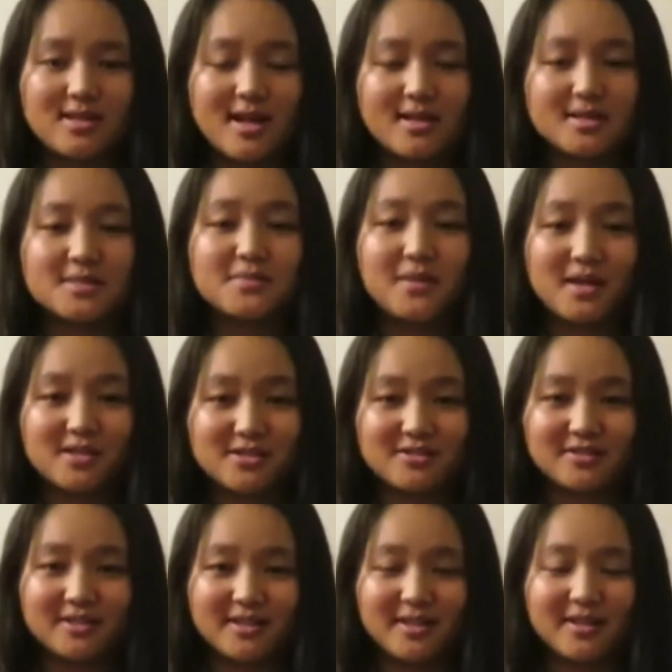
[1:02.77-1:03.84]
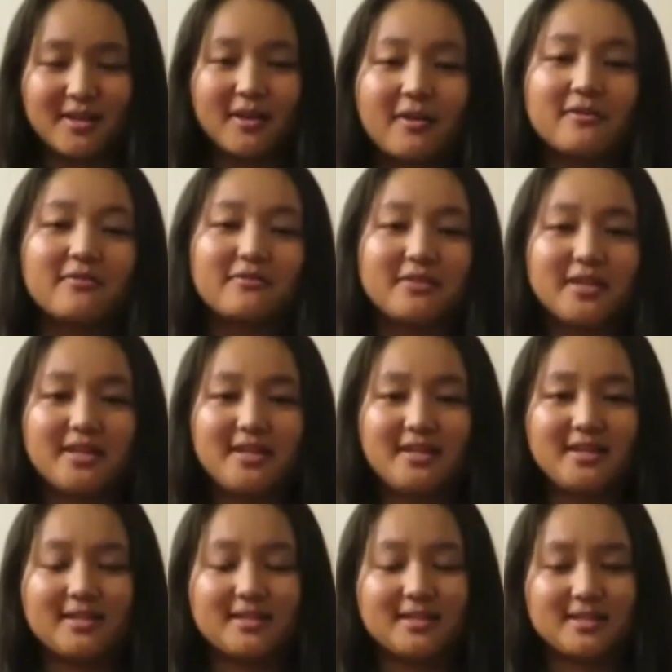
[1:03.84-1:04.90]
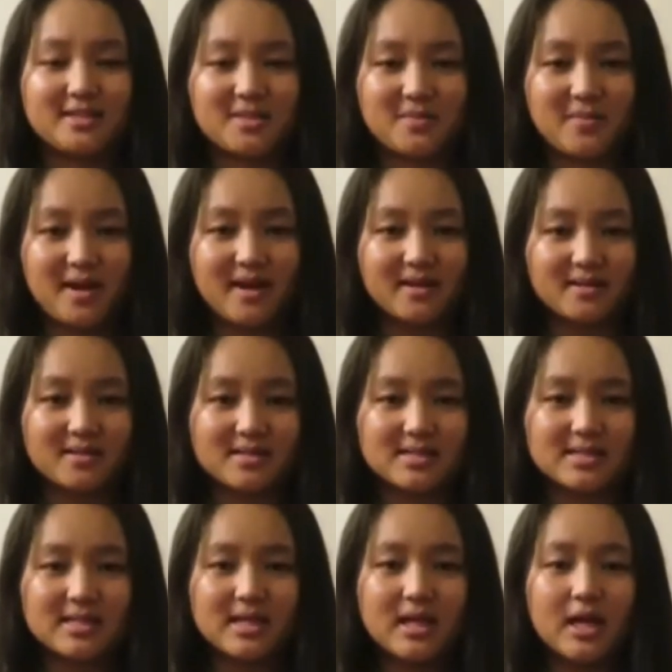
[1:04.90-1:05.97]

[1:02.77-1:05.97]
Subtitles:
and especially we, the Tibetans,